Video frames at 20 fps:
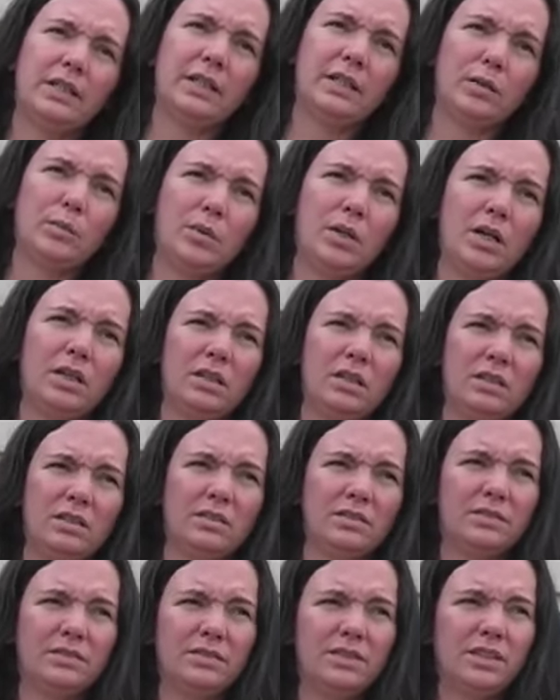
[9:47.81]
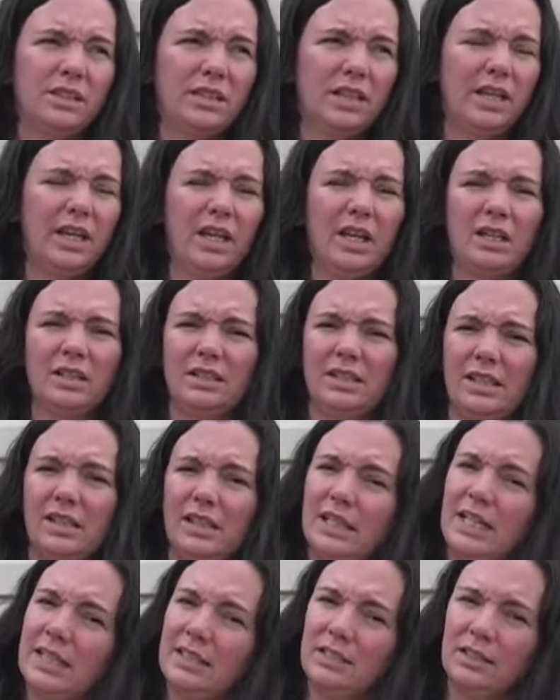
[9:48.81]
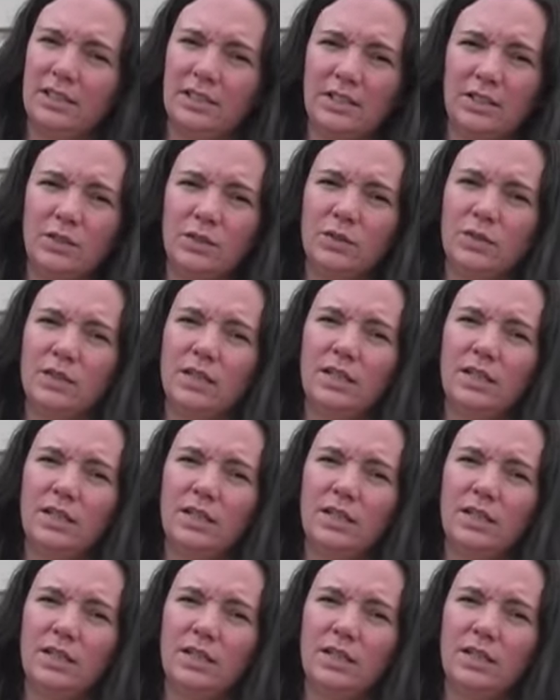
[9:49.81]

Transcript: and a bottle of Chianti Classico,